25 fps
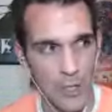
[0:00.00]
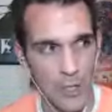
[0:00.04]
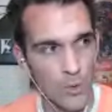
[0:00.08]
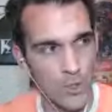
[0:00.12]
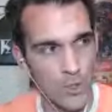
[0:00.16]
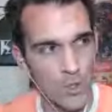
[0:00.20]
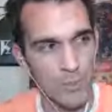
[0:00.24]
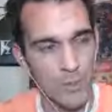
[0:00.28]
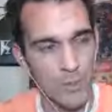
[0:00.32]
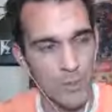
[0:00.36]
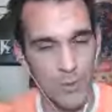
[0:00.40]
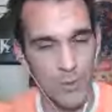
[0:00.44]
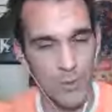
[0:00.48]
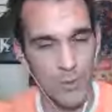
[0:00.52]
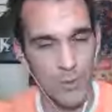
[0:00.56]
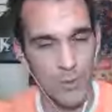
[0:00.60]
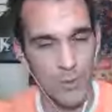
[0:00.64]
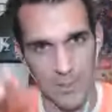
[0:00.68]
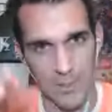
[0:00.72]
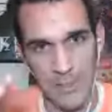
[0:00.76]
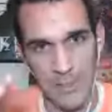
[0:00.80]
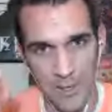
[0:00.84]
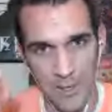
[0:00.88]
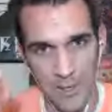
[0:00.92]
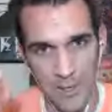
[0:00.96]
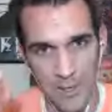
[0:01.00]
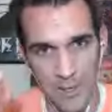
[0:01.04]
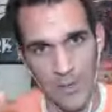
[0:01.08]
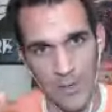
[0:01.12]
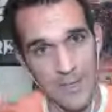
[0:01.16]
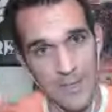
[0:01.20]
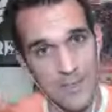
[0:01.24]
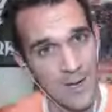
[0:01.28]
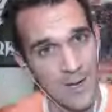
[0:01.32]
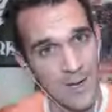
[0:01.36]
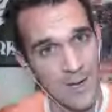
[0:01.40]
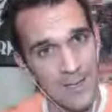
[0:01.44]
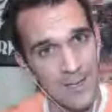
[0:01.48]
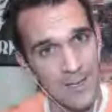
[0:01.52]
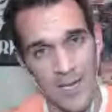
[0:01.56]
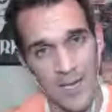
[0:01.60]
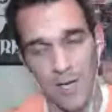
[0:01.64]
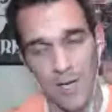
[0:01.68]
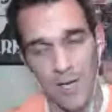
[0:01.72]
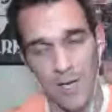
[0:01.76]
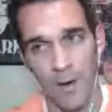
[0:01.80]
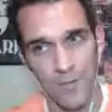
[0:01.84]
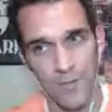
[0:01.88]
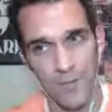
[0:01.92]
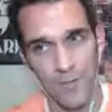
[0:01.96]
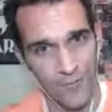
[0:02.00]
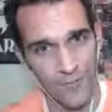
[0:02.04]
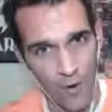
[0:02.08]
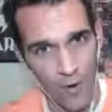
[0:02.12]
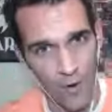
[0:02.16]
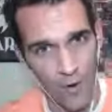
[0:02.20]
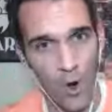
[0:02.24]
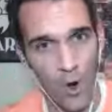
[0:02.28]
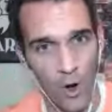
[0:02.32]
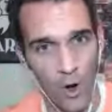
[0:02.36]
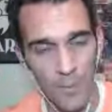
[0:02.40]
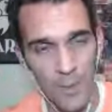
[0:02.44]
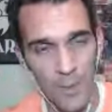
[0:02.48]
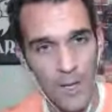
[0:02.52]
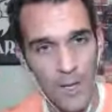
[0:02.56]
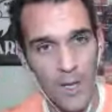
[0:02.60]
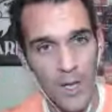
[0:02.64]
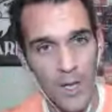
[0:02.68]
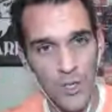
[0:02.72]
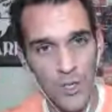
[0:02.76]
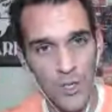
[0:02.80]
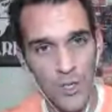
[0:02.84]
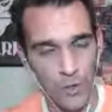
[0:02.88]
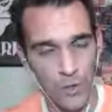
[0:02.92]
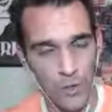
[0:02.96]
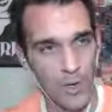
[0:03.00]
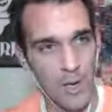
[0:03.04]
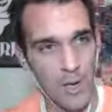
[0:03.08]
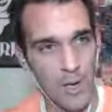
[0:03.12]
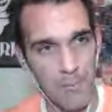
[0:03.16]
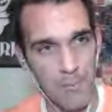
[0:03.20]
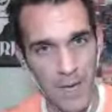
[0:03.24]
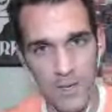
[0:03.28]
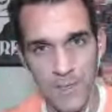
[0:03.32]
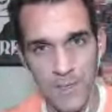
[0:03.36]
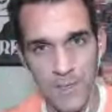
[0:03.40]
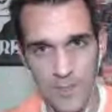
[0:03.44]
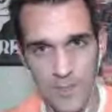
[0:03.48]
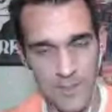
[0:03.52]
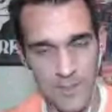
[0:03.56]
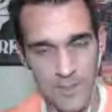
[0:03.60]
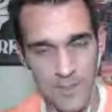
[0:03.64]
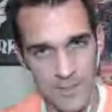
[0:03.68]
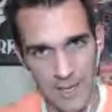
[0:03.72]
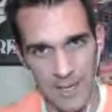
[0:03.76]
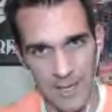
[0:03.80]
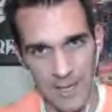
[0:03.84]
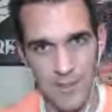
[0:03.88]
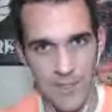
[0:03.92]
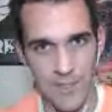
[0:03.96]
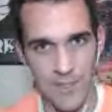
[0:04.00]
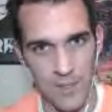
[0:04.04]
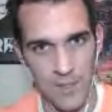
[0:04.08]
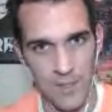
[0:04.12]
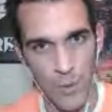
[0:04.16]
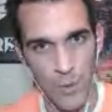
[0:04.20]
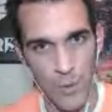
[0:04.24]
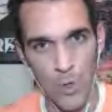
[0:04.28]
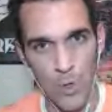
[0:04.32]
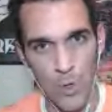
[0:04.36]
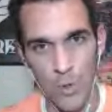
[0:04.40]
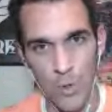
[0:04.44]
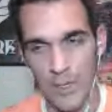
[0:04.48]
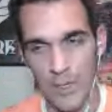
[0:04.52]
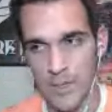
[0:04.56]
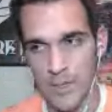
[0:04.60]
You should be doing something different. And it's not like getting off the farm to create medicines and take us to the moon.